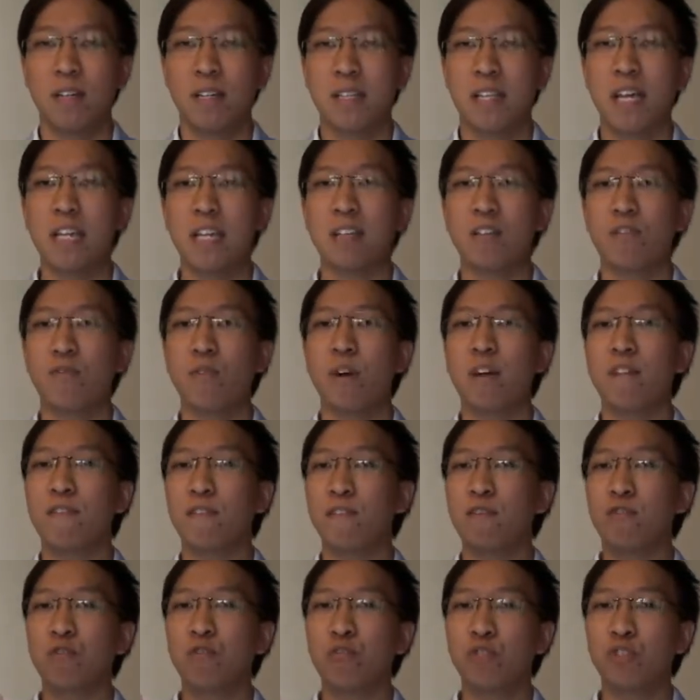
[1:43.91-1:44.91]
That is why
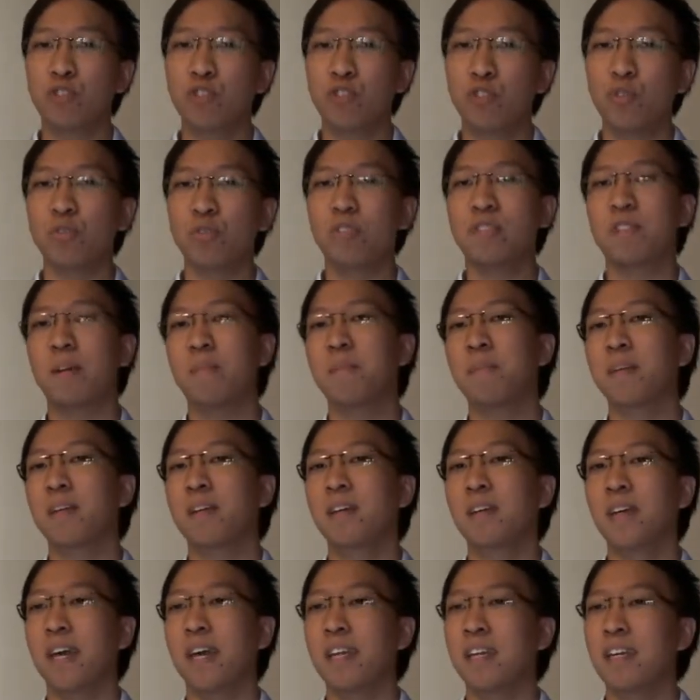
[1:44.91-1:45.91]
if you shoot
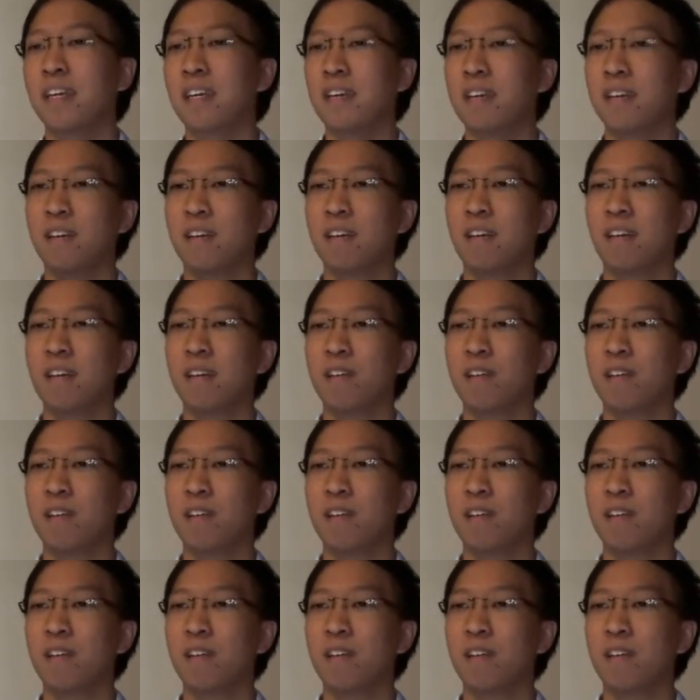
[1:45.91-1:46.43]
somebody and his